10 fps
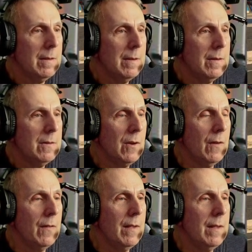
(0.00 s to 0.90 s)

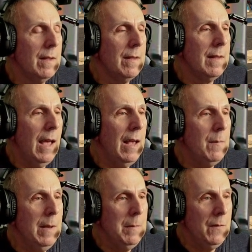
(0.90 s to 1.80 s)
So that
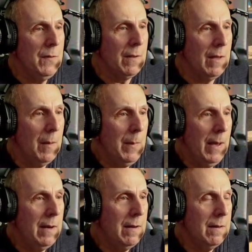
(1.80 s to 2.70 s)
made me feel a lot
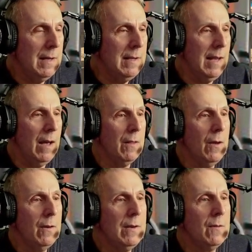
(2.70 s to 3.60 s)
better. It
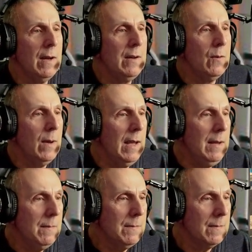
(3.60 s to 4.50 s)
downloaded right
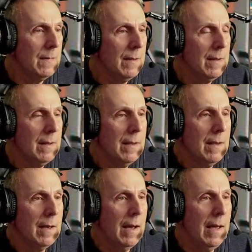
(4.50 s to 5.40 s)
away.
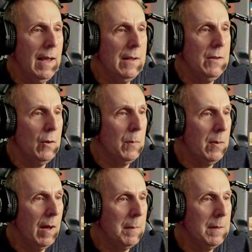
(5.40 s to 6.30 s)
I had no
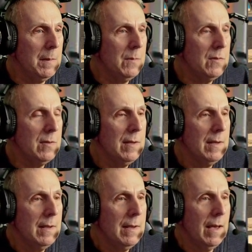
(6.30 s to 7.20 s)
problems.
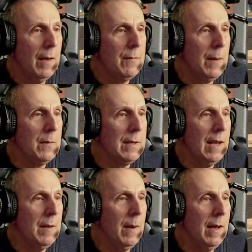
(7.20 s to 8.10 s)
I was able to
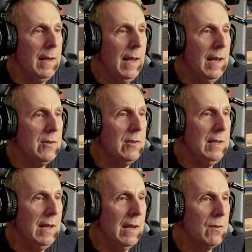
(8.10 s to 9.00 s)
get my
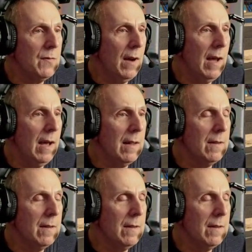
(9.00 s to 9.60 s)
SCS file